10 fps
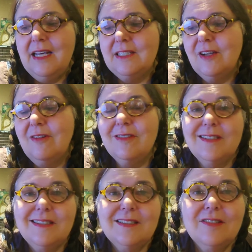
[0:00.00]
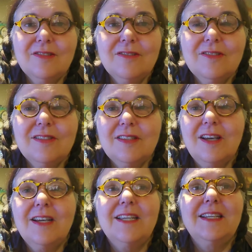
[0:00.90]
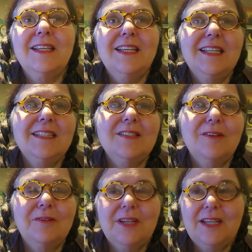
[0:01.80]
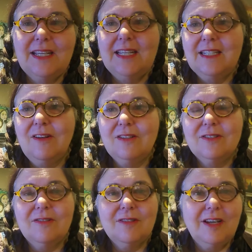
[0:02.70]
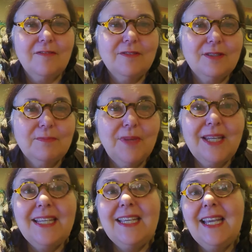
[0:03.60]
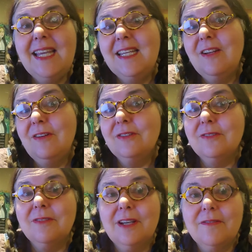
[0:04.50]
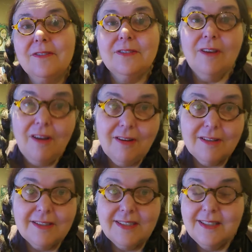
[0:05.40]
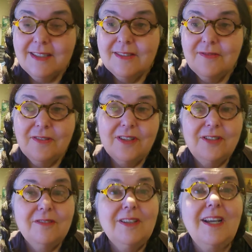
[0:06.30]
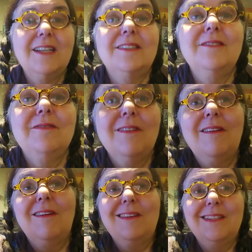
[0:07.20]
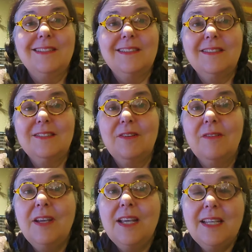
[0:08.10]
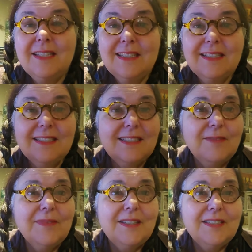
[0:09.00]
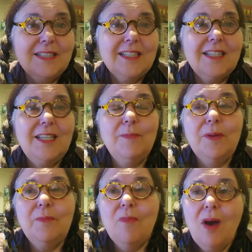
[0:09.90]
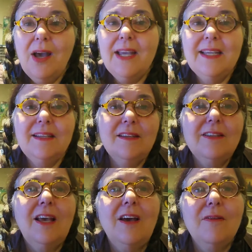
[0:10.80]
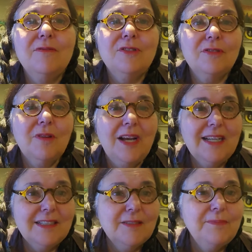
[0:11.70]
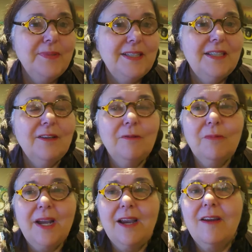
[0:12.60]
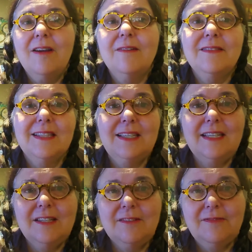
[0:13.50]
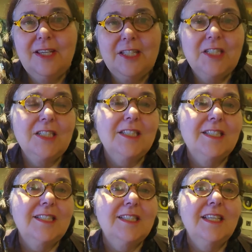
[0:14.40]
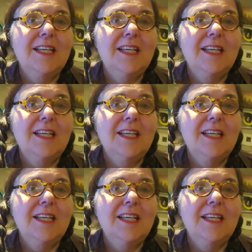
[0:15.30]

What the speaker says: Taurus is an earth sign, so it also governs money and it also governs art for you guys who are artists. So this is something to keep in mind. Try to be aware of the innovations